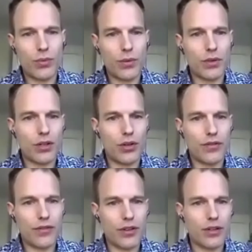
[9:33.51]
We would
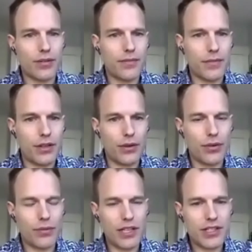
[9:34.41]
go for
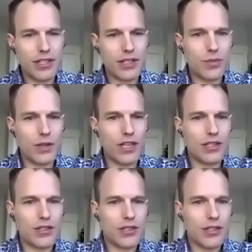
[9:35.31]
3 to 6
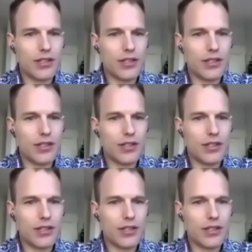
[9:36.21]
weeks